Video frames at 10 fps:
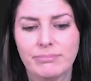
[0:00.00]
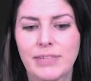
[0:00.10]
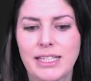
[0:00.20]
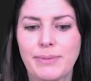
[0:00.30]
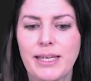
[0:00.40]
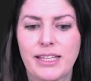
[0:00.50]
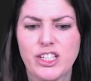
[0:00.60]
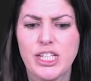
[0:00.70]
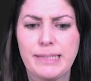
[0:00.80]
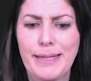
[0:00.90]
Let's make it
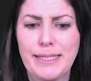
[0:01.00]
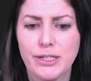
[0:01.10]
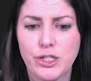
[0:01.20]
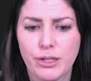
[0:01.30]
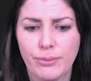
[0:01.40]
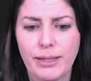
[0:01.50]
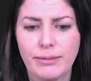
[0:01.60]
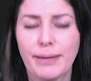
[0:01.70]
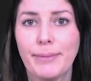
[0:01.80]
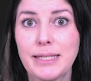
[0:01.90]
cheese message, shall we?
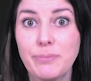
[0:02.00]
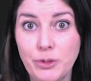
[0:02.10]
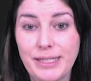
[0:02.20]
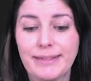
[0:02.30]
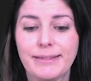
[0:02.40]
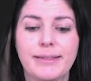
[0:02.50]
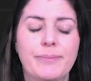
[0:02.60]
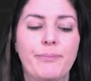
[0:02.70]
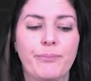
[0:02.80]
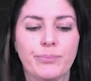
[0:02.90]
That makes more sense.
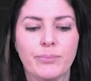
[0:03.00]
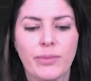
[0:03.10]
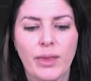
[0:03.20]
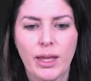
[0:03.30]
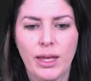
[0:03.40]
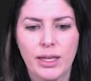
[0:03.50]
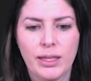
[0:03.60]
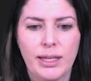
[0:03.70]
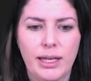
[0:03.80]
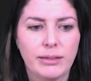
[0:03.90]

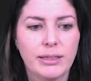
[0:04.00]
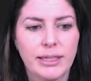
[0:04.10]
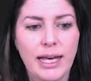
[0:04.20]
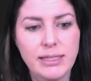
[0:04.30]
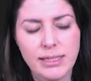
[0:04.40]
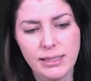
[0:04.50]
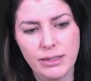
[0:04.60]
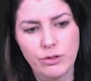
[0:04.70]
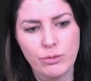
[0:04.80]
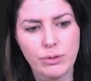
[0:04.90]
Now that's
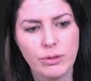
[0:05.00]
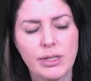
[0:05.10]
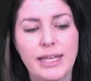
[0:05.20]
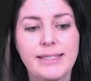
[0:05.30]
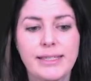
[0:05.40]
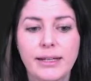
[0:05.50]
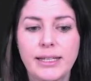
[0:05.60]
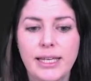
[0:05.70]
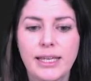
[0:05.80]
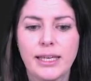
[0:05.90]

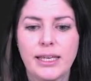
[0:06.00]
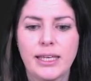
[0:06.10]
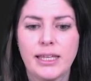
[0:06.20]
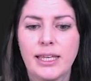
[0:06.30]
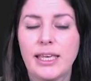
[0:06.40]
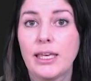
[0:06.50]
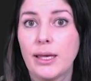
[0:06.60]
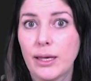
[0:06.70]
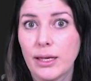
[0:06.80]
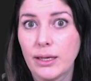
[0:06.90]
assigning the
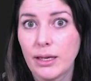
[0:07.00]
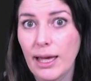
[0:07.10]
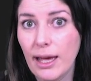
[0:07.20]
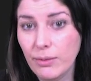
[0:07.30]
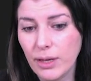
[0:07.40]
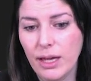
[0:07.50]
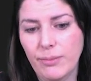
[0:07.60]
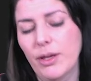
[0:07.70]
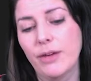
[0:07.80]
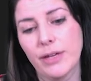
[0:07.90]
outcome
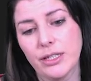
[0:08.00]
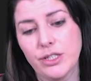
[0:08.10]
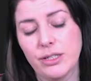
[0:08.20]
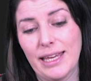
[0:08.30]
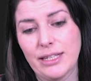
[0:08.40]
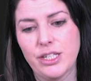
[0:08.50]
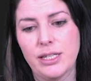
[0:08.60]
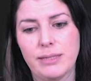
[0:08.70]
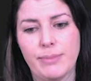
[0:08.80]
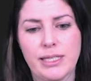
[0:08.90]
of our
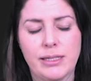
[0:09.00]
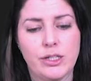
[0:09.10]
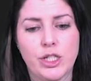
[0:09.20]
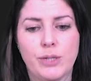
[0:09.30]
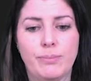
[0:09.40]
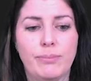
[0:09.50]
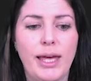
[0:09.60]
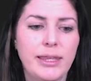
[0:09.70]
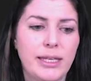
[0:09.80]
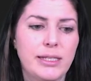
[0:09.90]
GetCheeseMessage
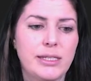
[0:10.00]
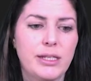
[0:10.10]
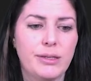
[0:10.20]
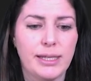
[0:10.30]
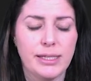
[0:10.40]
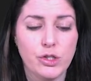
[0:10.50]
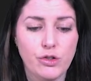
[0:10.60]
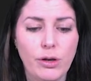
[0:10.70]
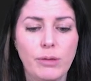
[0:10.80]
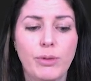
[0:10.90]
method to this
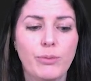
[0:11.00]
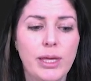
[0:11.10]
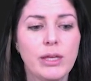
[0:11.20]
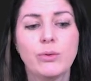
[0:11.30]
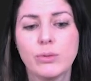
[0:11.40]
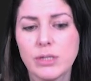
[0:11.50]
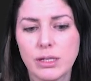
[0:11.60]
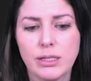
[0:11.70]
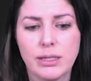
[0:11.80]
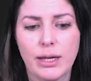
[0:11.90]
string, but we can also
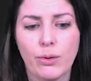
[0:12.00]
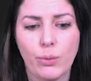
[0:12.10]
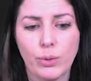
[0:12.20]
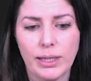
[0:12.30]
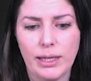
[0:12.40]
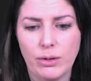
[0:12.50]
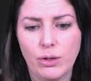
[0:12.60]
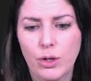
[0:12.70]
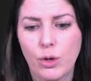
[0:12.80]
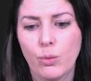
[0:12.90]
do that all in
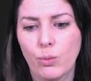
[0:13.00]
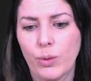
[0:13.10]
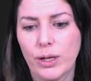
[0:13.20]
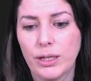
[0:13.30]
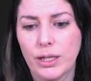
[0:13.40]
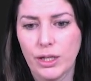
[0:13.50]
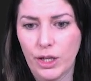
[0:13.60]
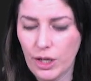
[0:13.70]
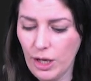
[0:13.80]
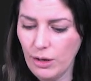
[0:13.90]
one
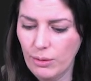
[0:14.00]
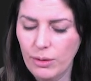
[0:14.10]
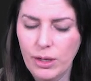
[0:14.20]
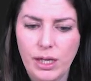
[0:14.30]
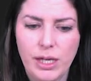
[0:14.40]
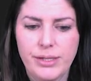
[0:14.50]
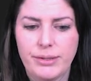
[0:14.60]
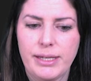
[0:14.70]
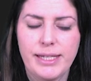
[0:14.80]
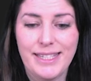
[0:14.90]
go. So I
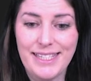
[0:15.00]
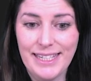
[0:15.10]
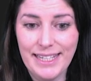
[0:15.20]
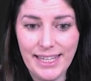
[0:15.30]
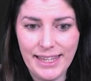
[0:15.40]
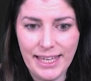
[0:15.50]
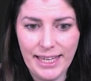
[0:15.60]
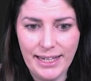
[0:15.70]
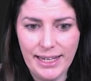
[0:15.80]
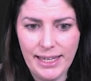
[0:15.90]
can delete that
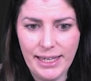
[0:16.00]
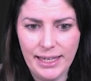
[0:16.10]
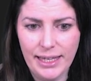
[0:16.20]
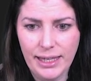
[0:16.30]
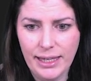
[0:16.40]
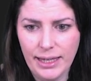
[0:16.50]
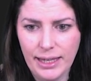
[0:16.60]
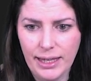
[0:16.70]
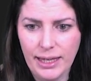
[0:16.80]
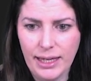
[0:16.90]
in here
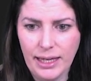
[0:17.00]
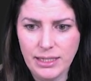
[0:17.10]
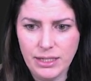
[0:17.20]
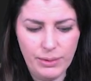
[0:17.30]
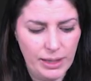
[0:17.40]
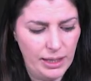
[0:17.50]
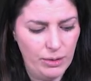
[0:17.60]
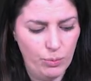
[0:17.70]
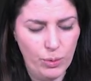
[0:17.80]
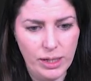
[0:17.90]
and do it
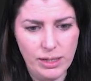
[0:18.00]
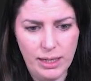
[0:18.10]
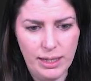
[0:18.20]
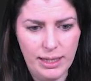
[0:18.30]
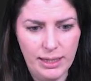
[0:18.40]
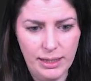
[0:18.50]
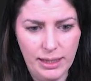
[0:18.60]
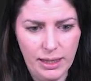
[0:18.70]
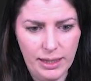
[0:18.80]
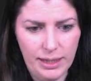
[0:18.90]
in one
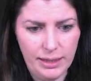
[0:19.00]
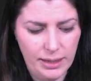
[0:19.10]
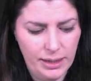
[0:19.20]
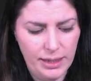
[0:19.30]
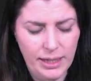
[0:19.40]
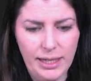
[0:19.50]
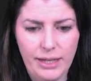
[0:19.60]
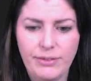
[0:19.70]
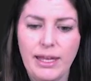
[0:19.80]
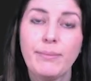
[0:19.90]
line, if
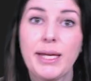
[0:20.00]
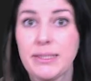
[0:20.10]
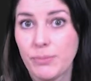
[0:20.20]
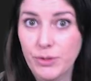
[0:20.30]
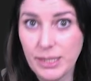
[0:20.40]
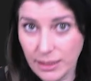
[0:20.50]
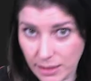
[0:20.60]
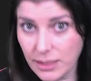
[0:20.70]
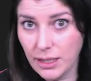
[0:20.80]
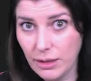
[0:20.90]
that makes more sense
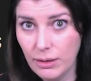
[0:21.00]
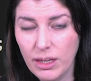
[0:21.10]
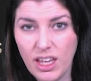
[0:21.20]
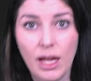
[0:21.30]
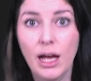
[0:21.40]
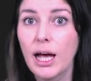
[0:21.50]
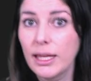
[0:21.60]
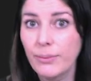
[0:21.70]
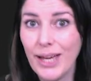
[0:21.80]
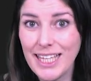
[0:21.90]
to you. Either
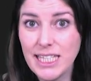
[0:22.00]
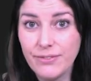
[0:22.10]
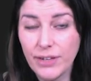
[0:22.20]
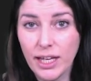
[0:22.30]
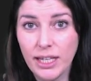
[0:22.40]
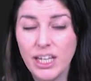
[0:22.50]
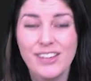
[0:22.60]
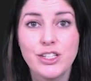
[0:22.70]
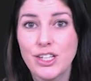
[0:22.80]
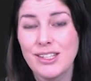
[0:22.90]
way is fine.
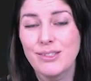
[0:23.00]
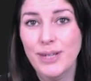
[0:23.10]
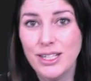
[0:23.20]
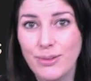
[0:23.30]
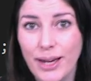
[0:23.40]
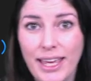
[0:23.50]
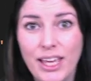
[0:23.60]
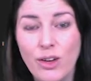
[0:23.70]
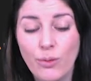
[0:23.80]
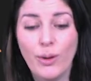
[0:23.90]
Choose which way
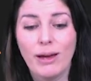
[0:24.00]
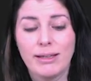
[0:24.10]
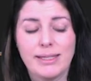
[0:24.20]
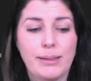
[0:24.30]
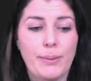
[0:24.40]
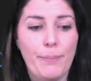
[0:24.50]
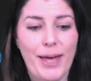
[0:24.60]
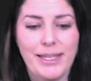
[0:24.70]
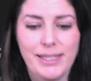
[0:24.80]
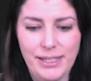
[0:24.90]
works
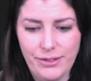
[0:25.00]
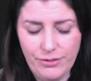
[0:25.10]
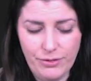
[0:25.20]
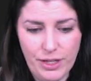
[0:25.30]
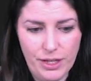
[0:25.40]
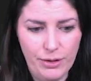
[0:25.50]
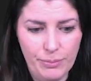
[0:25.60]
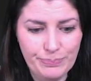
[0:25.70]
best for you.